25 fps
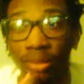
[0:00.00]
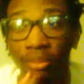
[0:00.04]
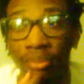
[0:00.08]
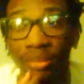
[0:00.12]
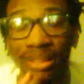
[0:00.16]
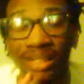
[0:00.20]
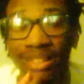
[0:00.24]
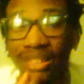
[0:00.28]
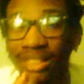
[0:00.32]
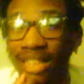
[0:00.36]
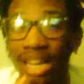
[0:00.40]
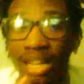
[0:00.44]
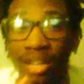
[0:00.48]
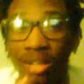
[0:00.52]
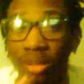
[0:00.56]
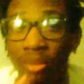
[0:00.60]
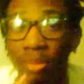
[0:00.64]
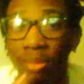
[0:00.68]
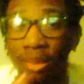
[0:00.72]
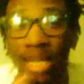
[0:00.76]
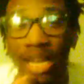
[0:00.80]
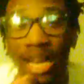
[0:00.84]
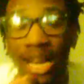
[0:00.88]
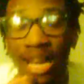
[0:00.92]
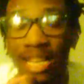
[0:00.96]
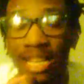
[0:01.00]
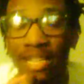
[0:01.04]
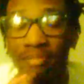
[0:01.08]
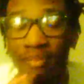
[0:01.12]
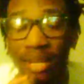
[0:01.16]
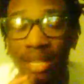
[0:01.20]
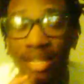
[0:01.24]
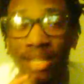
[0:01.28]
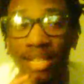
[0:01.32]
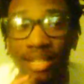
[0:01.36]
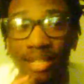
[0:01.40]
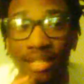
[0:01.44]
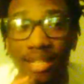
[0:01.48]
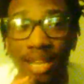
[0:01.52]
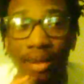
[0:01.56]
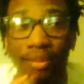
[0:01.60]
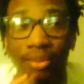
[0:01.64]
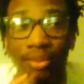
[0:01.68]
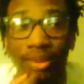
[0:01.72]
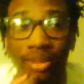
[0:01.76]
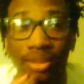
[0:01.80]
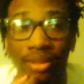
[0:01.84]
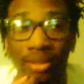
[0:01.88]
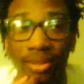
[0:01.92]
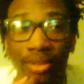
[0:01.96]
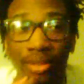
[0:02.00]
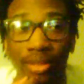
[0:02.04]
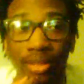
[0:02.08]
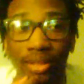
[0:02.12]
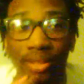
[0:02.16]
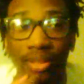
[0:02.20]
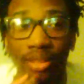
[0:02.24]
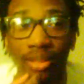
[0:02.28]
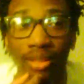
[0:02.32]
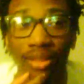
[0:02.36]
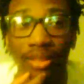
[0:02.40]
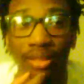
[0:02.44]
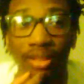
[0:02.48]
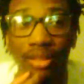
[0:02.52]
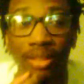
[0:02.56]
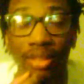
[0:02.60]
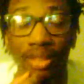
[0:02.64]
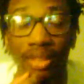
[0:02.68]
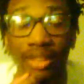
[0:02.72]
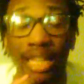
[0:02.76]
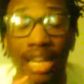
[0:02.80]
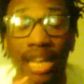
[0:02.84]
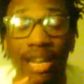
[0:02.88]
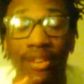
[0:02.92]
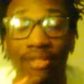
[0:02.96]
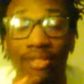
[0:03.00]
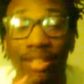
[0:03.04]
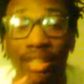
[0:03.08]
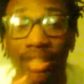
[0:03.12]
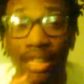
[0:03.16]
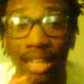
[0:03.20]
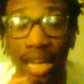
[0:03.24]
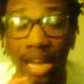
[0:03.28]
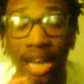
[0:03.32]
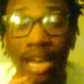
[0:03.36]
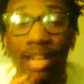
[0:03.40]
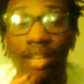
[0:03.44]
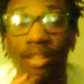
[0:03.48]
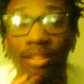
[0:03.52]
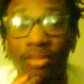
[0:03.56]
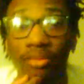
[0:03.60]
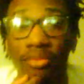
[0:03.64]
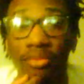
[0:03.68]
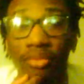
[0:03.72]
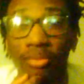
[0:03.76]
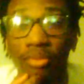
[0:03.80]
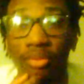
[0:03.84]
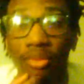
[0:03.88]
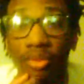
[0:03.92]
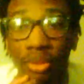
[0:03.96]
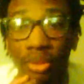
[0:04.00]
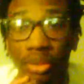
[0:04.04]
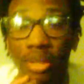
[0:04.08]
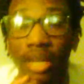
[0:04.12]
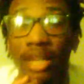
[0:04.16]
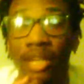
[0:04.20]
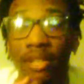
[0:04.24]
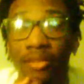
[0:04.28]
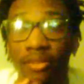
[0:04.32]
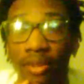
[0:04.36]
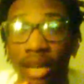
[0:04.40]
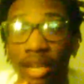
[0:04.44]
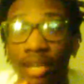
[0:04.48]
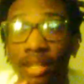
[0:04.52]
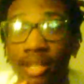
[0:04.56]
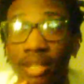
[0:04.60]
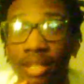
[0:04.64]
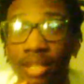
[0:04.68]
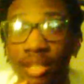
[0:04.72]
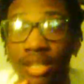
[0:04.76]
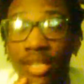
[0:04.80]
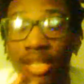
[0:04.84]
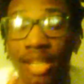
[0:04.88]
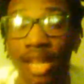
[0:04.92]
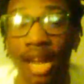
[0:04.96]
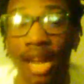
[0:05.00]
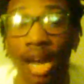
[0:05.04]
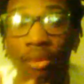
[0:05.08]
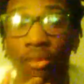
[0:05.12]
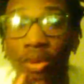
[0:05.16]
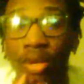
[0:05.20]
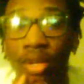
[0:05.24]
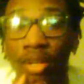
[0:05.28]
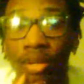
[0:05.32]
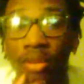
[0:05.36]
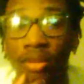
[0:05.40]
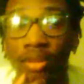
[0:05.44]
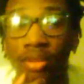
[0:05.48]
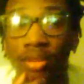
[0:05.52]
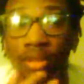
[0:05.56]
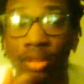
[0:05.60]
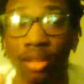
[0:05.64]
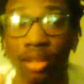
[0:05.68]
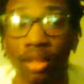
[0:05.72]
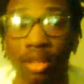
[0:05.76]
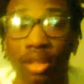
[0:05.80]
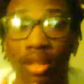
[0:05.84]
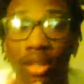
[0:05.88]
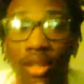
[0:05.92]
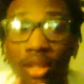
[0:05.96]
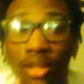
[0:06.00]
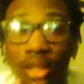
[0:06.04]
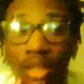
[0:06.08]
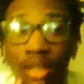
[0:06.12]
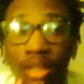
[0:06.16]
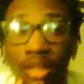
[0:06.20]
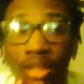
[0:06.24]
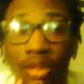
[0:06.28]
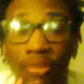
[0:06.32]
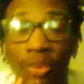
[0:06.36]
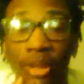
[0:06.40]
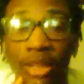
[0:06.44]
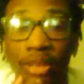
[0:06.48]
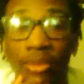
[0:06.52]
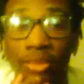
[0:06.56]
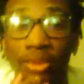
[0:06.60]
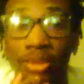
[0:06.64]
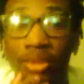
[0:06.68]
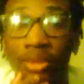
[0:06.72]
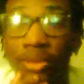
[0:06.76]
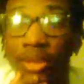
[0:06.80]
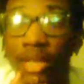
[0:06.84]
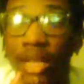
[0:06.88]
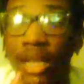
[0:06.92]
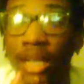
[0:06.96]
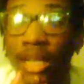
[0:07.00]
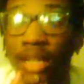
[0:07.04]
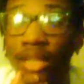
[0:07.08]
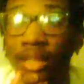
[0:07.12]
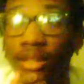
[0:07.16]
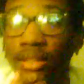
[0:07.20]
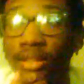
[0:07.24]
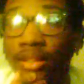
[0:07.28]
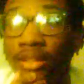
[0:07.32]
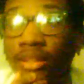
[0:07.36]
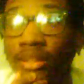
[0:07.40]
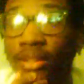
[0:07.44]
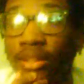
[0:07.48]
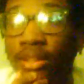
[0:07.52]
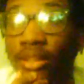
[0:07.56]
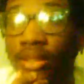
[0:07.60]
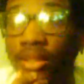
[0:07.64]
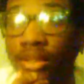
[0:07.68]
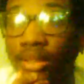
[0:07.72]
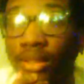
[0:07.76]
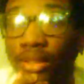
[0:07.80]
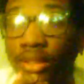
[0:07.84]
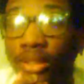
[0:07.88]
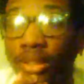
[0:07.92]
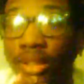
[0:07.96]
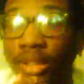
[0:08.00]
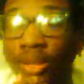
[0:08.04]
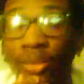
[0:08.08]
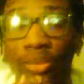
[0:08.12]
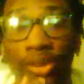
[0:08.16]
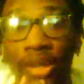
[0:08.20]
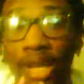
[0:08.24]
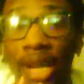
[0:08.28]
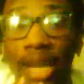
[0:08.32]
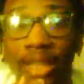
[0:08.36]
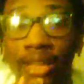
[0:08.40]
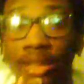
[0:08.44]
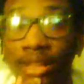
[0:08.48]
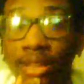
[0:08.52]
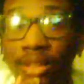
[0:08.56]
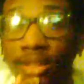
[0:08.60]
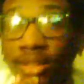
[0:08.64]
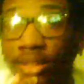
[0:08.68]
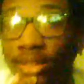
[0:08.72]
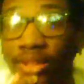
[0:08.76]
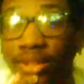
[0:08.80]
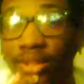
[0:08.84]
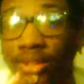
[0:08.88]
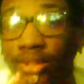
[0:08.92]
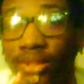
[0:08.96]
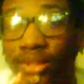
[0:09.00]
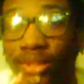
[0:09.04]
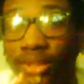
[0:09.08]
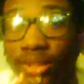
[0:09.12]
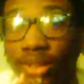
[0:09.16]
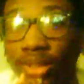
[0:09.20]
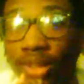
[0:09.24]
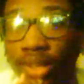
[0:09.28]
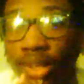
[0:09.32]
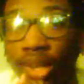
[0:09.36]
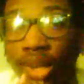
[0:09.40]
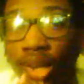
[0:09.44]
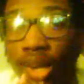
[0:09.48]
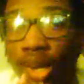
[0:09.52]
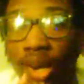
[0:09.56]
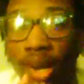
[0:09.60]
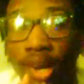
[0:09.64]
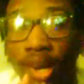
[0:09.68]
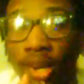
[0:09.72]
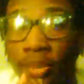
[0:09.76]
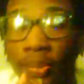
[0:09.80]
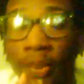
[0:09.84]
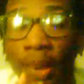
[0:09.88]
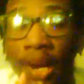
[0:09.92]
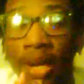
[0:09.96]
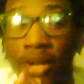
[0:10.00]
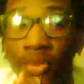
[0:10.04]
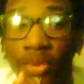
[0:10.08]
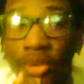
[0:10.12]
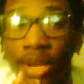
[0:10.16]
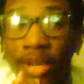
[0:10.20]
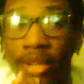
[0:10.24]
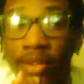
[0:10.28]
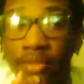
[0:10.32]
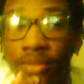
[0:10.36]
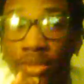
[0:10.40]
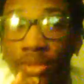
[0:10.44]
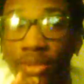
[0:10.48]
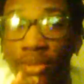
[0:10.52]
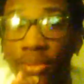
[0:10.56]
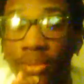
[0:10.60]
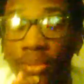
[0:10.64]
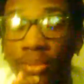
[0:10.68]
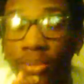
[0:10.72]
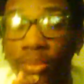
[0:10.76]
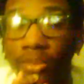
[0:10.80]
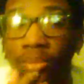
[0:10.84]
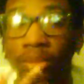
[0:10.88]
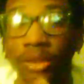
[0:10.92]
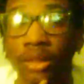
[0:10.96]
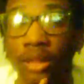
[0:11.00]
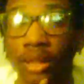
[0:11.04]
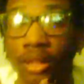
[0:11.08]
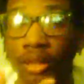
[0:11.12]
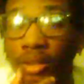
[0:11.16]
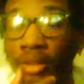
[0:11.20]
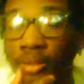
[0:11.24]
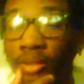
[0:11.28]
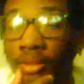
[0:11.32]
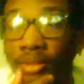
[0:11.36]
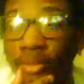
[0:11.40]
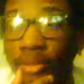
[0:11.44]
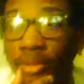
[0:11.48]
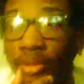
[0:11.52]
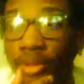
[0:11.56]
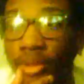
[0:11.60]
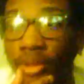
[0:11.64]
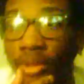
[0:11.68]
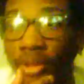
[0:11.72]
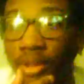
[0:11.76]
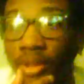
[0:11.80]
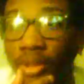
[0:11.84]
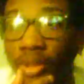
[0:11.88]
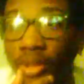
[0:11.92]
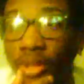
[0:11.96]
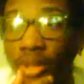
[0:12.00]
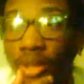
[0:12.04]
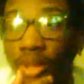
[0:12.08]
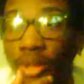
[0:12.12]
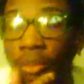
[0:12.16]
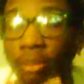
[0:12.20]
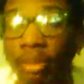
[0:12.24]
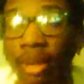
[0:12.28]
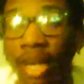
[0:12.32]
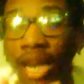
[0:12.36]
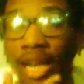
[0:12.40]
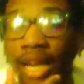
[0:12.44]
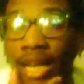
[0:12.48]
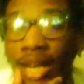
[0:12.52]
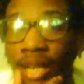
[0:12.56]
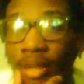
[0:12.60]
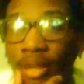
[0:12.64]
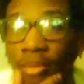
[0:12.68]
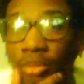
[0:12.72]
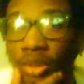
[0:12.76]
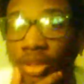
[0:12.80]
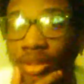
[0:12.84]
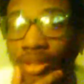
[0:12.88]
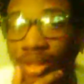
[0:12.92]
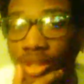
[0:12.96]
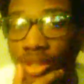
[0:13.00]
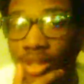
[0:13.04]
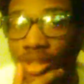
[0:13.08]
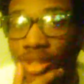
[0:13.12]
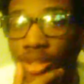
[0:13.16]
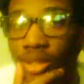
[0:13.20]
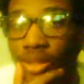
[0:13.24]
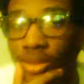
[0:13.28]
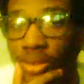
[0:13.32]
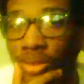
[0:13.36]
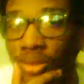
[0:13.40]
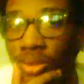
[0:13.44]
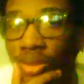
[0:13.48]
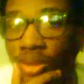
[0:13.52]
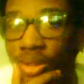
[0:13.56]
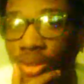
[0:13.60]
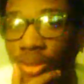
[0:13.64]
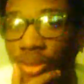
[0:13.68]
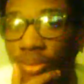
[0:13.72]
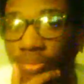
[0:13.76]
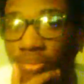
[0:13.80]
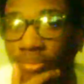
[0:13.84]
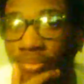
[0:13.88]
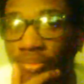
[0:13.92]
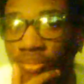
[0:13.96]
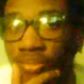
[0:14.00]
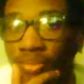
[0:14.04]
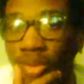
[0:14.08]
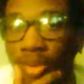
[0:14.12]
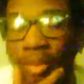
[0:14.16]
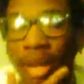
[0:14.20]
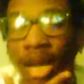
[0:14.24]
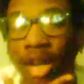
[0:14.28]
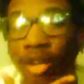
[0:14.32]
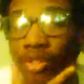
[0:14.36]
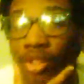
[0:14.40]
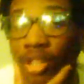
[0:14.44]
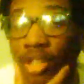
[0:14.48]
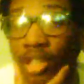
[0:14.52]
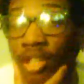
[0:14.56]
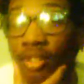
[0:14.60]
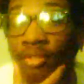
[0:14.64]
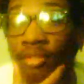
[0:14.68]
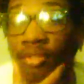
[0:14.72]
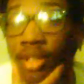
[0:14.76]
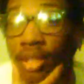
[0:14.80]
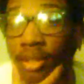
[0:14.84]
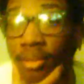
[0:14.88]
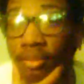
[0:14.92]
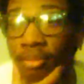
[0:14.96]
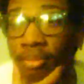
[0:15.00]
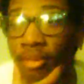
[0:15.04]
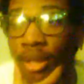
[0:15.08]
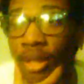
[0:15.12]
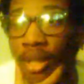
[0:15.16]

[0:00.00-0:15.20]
but it's not going to be as many as I was doing, because I have a lot of creative ideas that I want to express with you guys, and reactions aren't my creative suit. So, but I am going to continue doing them. I'm not going to give up,